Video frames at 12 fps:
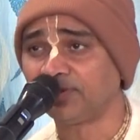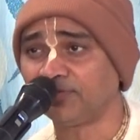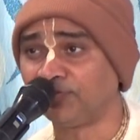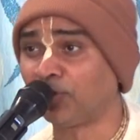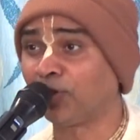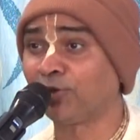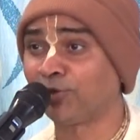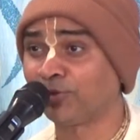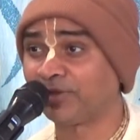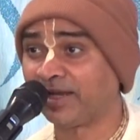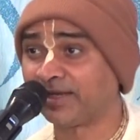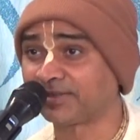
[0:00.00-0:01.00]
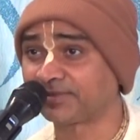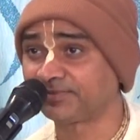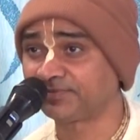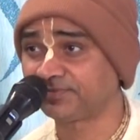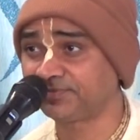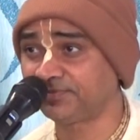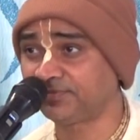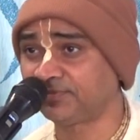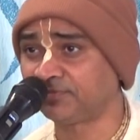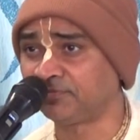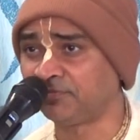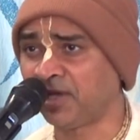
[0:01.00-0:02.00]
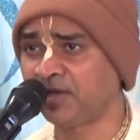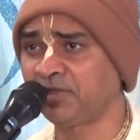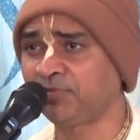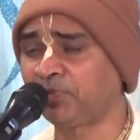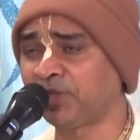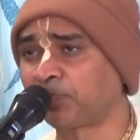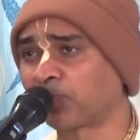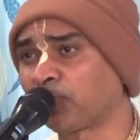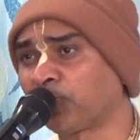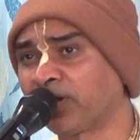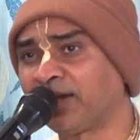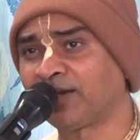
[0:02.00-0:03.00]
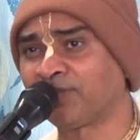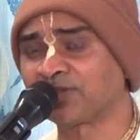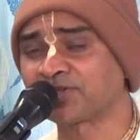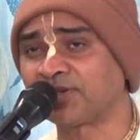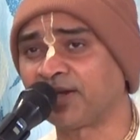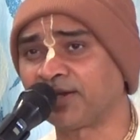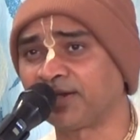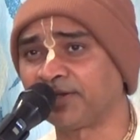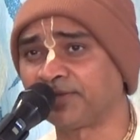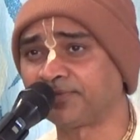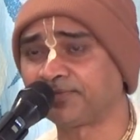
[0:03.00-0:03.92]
We all know that. Very big propaganda was started.